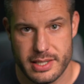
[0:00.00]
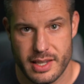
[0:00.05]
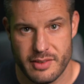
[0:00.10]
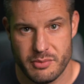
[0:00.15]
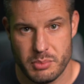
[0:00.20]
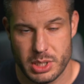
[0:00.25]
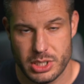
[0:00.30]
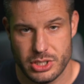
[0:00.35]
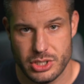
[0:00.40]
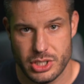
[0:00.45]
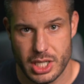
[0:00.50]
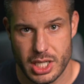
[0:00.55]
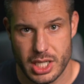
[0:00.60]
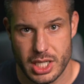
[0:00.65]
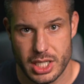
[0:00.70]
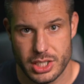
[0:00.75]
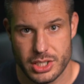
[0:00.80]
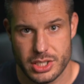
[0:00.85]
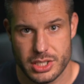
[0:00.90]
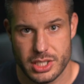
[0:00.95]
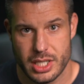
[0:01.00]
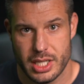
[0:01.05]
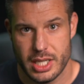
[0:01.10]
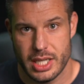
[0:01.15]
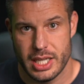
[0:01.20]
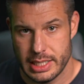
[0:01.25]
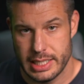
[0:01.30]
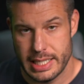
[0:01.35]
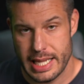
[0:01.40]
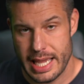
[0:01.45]
have been changed.
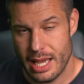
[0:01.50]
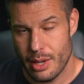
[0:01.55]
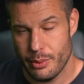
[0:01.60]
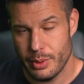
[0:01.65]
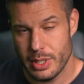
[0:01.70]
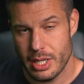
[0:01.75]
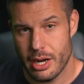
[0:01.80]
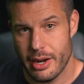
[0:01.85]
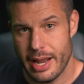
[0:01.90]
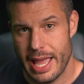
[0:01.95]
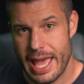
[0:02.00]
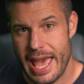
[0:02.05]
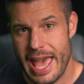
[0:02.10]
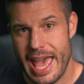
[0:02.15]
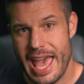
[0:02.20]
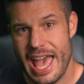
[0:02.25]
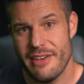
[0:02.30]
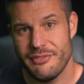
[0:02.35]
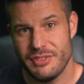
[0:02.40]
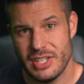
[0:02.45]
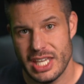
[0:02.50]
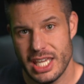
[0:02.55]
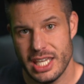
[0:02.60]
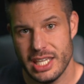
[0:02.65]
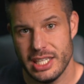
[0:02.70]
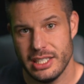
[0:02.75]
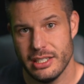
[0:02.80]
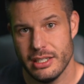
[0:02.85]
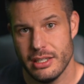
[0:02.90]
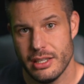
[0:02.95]
Now we are at half
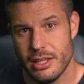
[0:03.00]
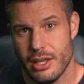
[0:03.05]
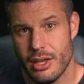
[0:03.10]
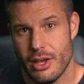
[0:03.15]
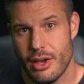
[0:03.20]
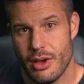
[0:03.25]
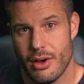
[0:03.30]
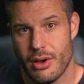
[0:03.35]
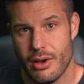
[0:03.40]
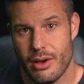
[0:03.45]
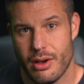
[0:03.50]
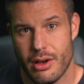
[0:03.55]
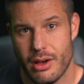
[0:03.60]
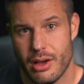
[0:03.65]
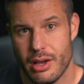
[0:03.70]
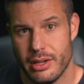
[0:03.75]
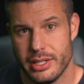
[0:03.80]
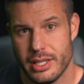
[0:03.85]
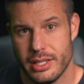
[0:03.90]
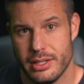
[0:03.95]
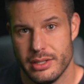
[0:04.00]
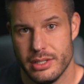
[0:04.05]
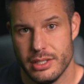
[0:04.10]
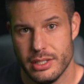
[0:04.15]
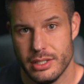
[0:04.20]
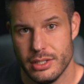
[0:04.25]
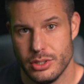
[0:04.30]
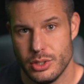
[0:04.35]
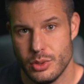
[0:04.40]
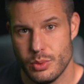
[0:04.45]
gain on
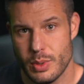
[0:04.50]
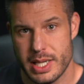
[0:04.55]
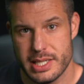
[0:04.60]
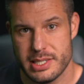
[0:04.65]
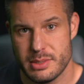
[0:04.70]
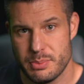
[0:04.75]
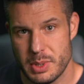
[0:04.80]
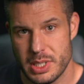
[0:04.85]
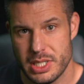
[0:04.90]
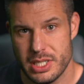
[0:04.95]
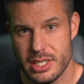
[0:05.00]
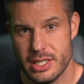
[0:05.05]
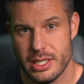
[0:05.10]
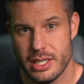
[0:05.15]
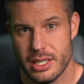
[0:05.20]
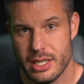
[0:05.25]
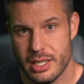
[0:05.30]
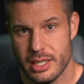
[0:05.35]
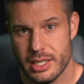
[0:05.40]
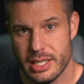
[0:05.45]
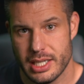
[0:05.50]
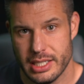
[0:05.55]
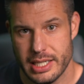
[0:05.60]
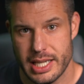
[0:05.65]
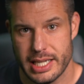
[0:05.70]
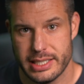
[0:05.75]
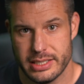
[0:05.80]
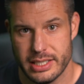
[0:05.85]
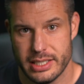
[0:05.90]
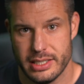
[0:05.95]
the USB
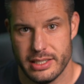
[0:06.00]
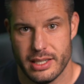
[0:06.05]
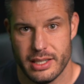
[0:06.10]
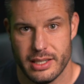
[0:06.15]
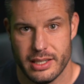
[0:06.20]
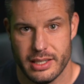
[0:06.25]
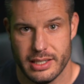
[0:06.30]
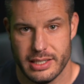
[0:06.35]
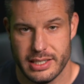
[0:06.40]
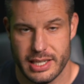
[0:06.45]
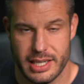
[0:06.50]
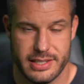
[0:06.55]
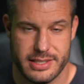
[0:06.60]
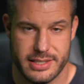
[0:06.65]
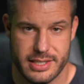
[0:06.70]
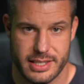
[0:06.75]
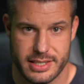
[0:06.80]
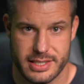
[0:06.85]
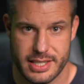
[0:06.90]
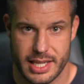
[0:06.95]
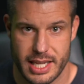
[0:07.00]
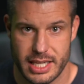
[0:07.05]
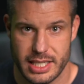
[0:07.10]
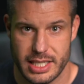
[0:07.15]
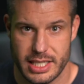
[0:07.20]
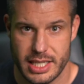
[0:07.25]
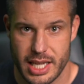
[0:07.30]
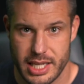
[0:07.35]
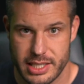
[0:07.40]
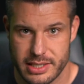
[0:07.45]
connected
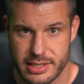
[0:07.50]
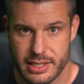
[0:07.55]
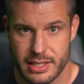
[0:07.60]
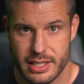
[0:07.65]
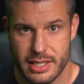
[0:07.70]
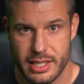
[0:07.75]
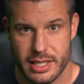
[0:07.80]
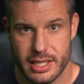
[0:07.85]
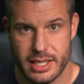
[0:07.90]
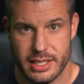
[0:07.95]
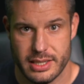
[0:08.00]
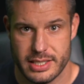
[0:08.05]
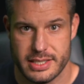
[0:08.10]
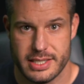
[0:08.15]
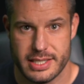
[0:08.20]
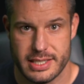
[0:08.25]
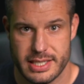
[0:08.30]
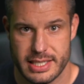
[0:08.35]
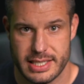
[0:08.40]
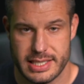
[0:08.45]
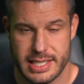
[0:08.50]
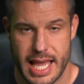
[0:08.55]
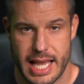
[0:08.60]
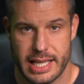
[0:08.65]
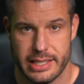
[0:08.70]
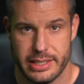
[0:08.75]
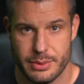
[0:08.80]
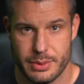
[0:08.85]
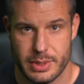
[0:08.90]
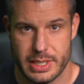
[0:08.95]
K688, and this is
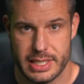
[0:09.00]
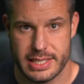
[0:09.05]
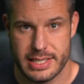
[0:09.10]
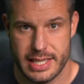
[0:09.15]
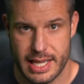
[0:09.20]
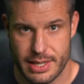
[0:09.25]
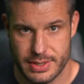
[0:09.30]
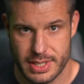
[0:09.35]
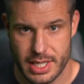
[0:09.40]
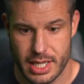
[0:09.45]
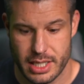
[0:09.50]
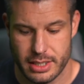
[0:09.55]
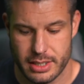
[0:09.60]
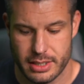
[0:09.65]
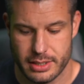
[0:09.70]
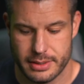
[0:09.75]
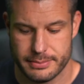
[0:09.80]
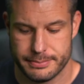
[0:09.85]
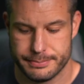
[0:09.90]
exactly what it sounds like.